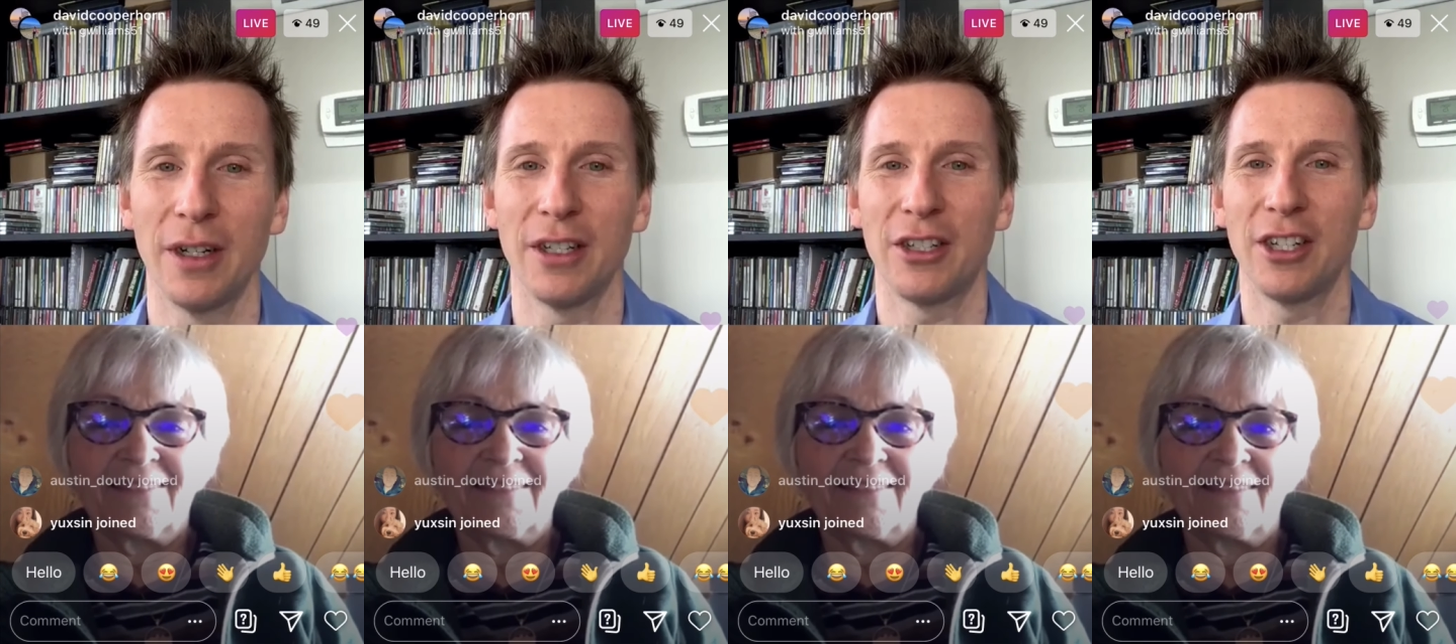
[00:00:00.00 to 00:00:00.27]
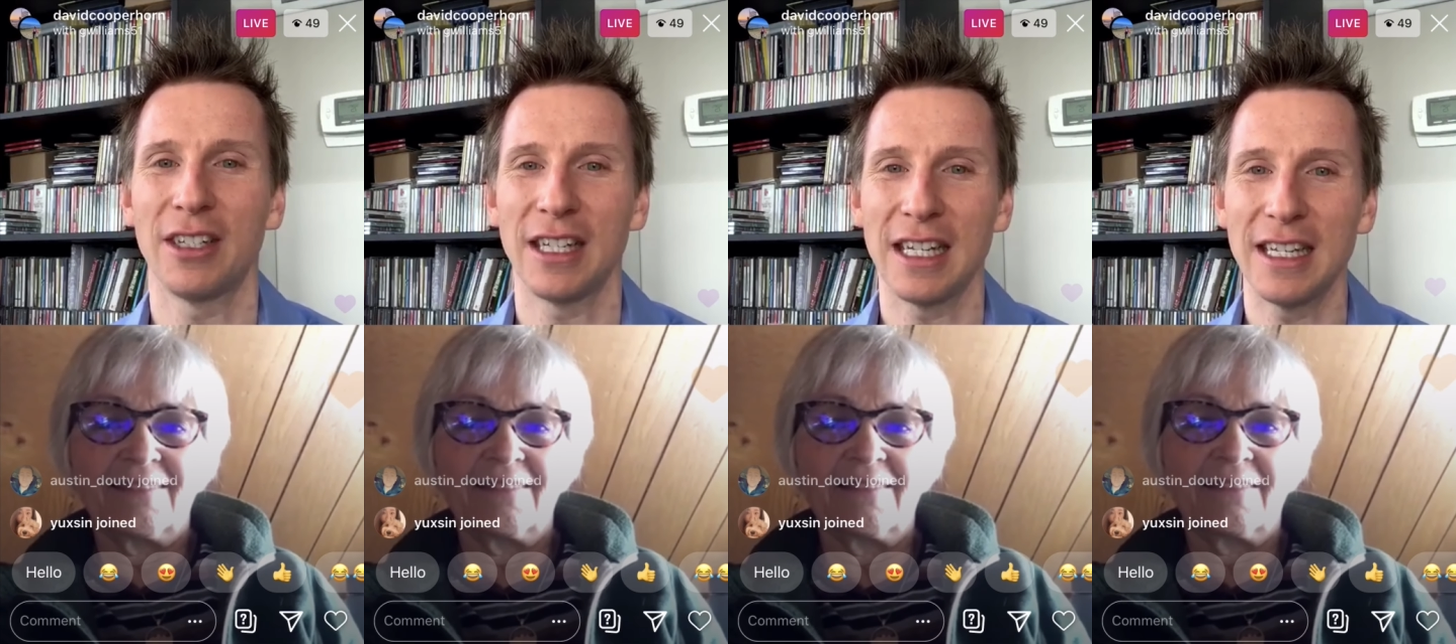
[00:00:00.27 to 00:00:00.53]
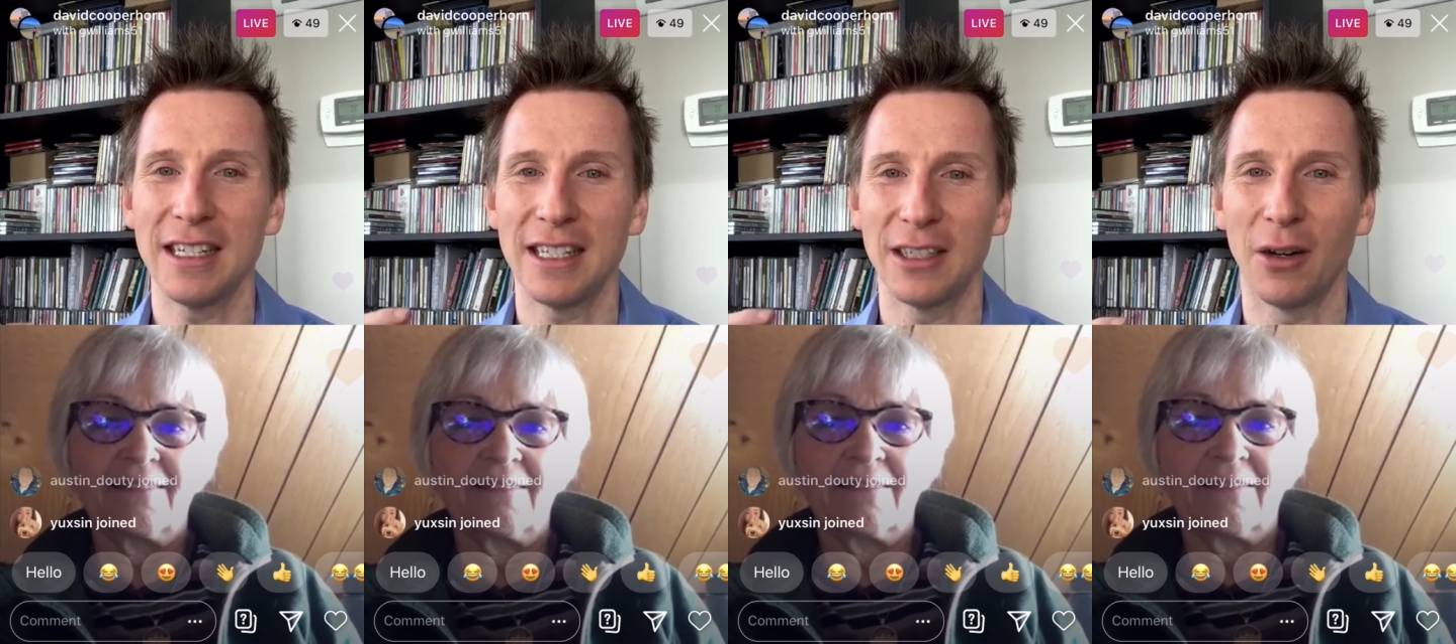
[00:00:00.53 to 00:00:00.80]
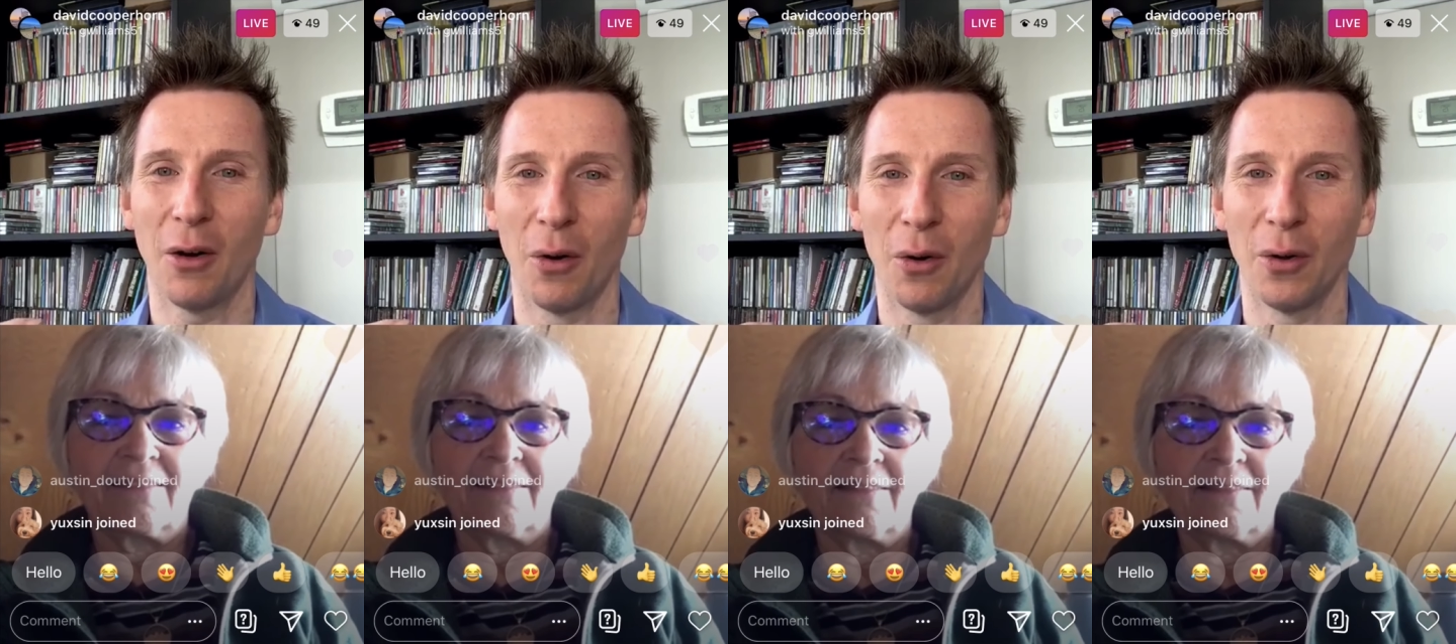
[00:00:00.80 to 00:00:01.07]
is just easy
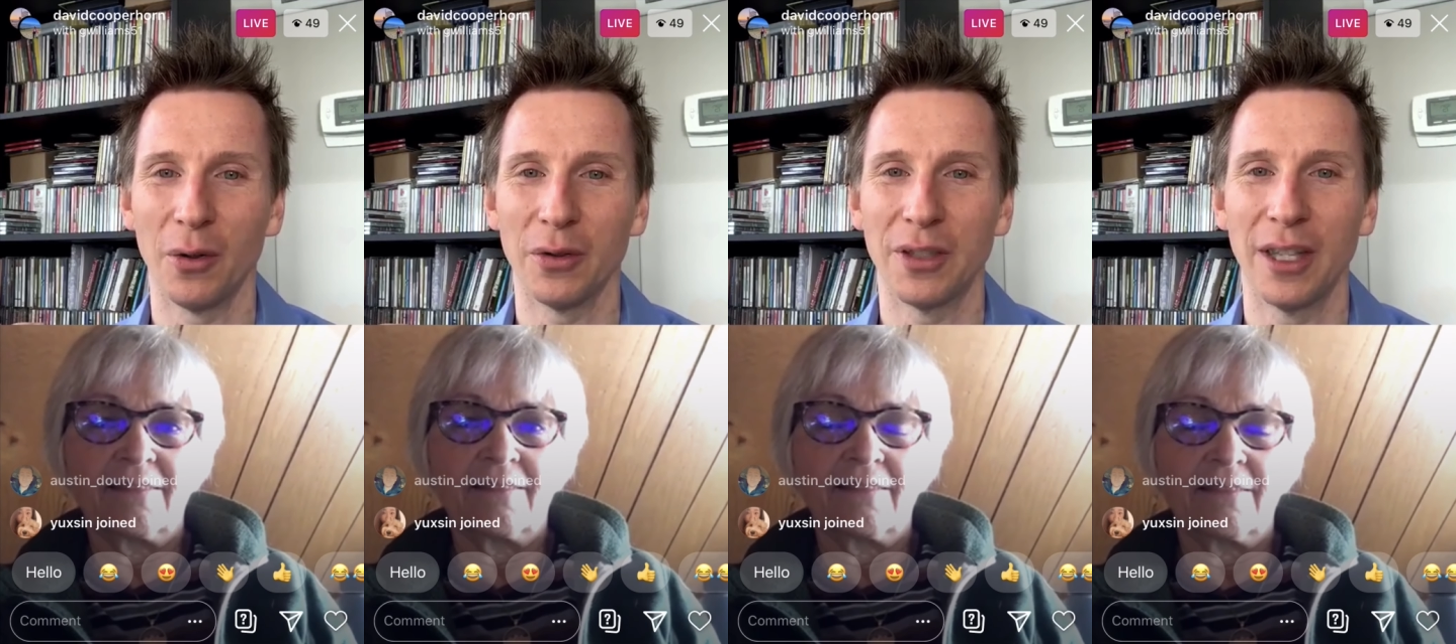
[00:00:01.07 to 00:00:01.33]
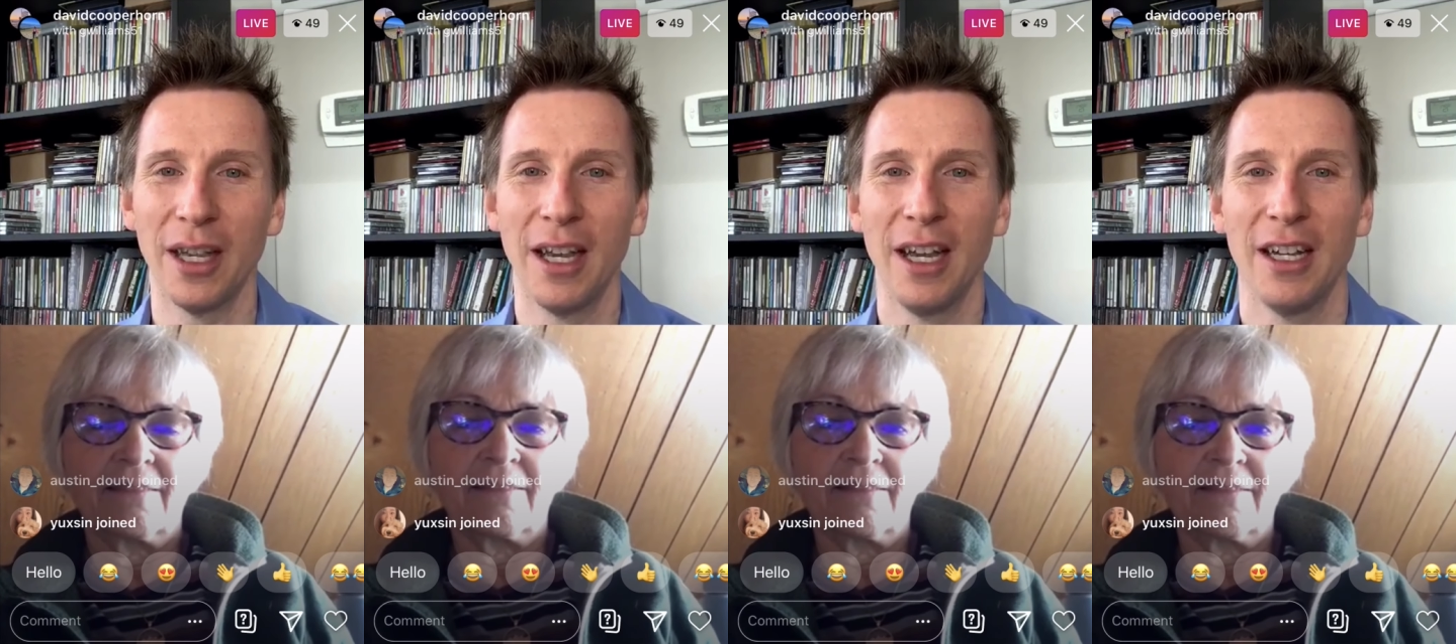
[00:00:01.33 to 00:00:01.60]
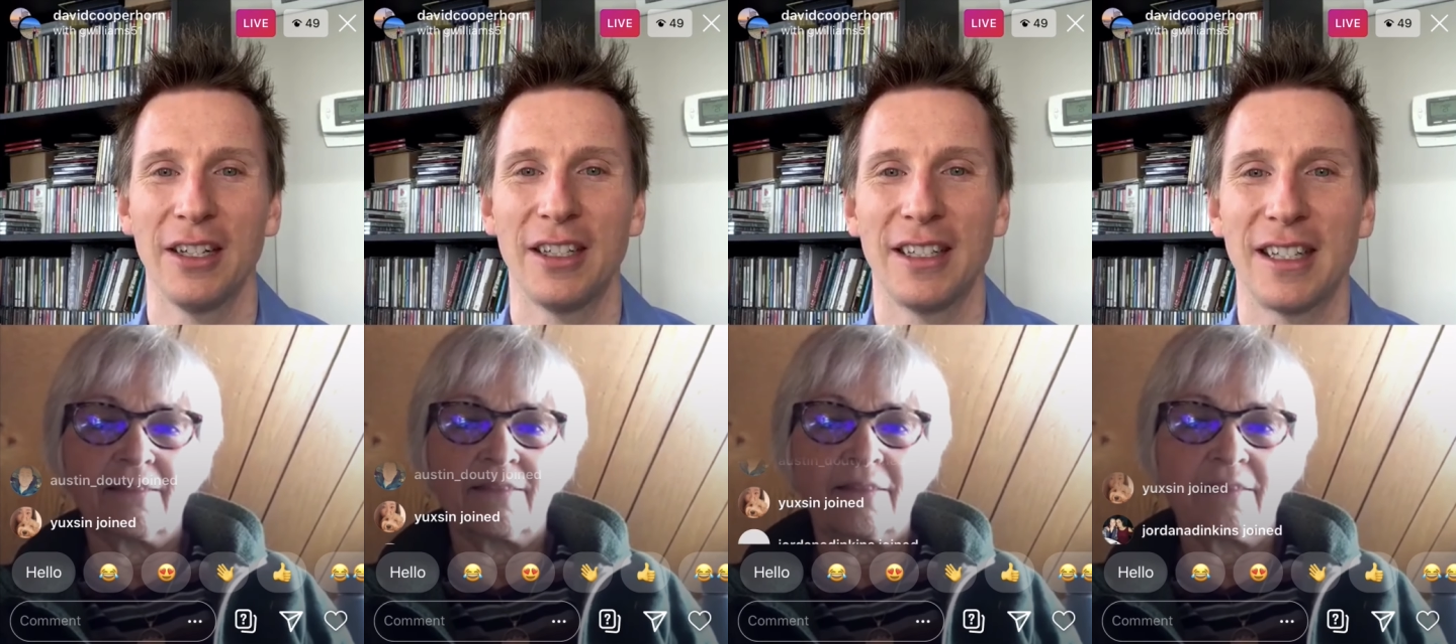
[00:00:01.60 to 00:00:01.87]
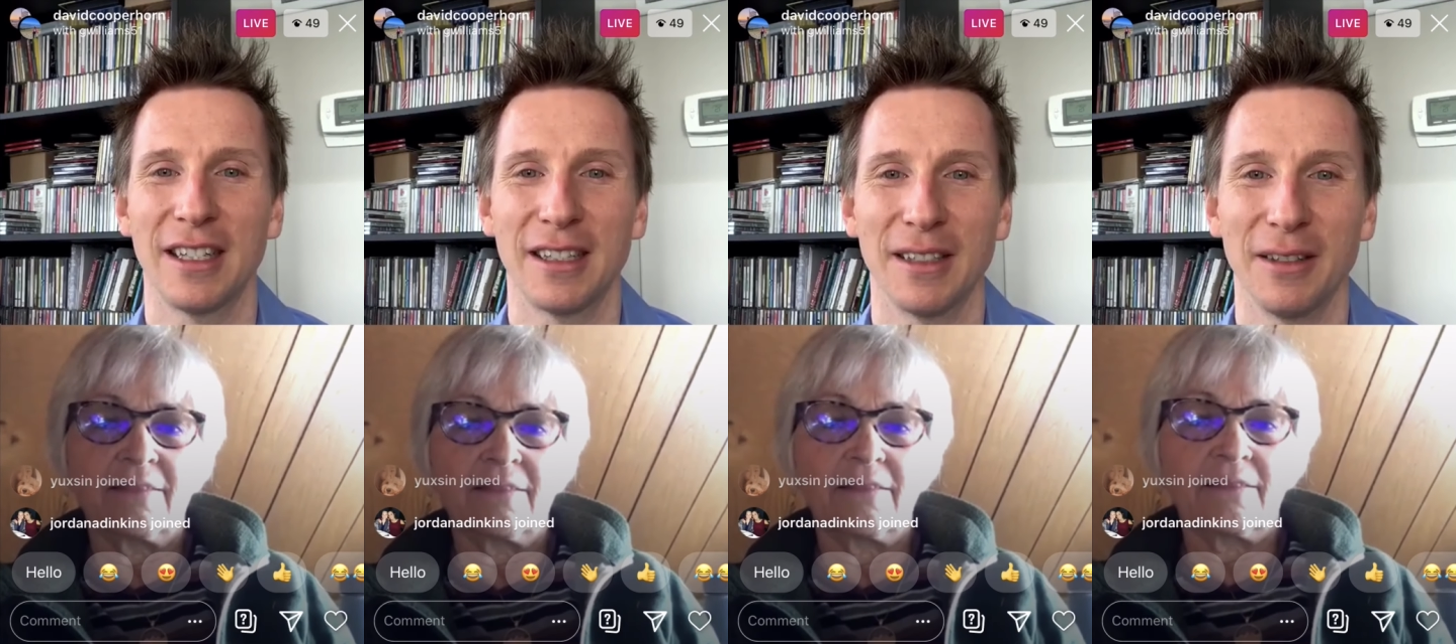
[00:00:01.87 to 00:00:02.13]
to hold. She
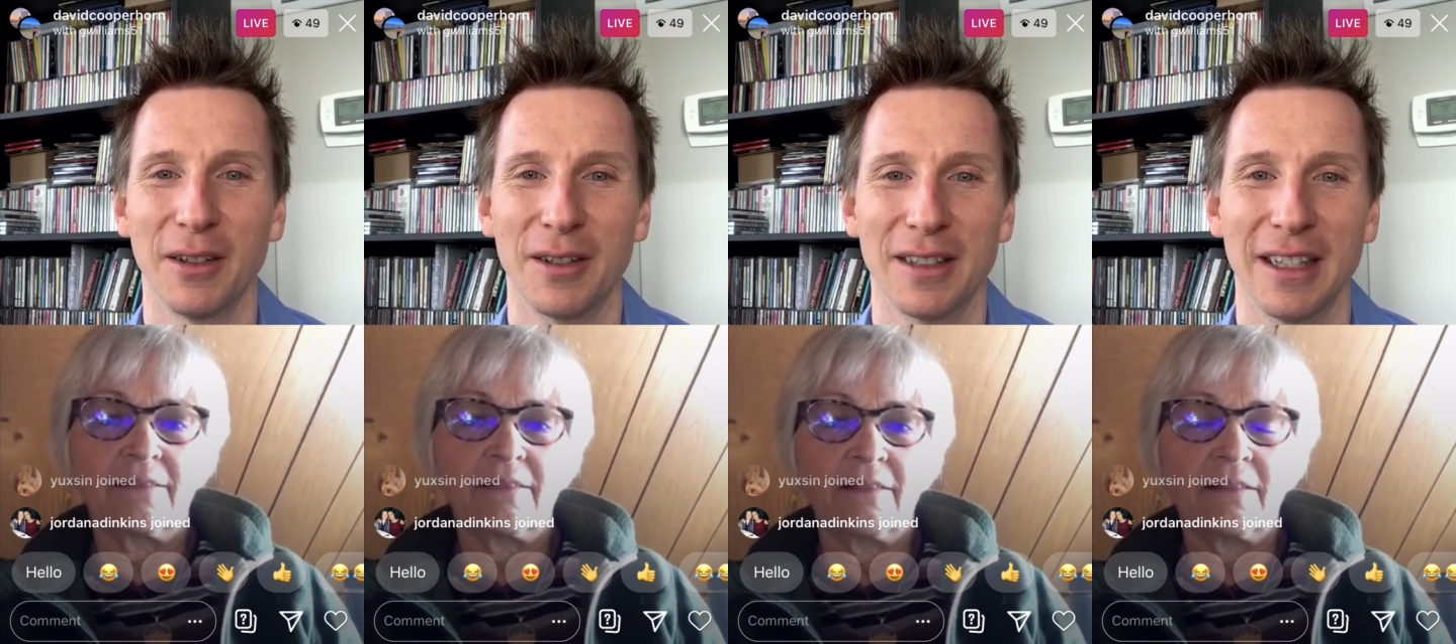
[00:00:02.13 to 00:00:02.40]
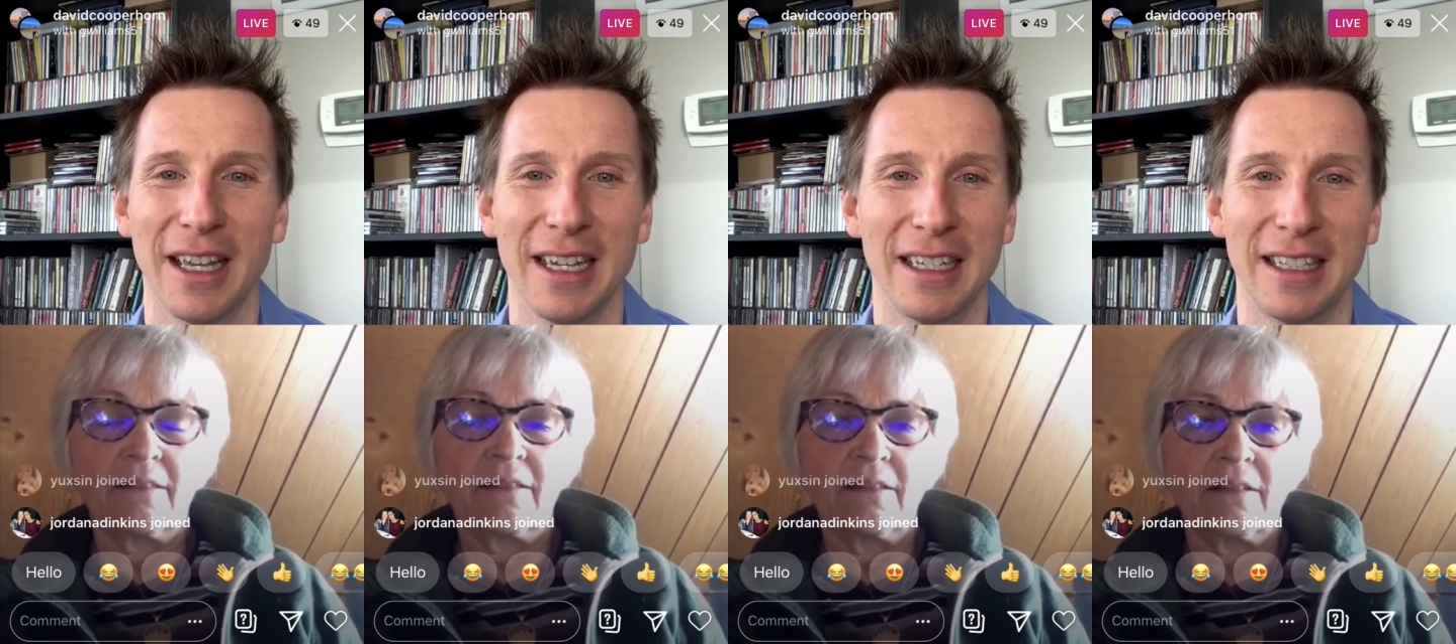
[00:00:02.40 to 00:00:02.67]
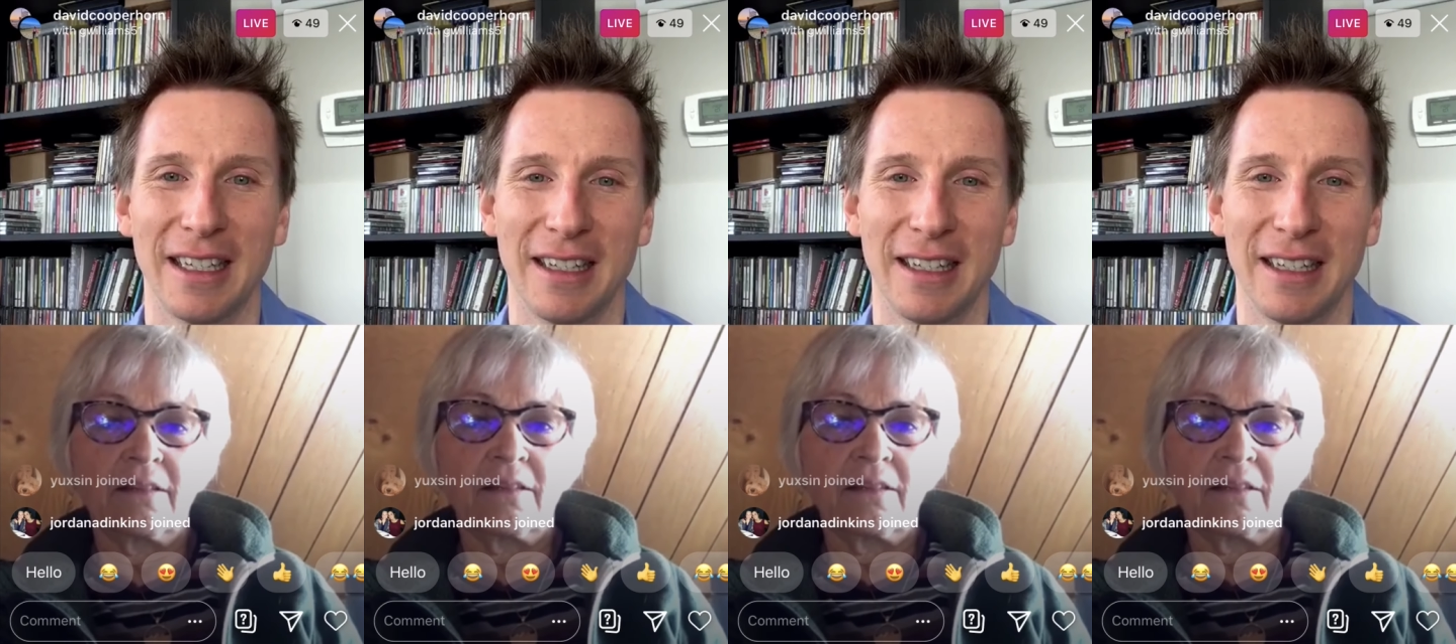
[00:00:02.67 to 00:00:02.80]
says it looks like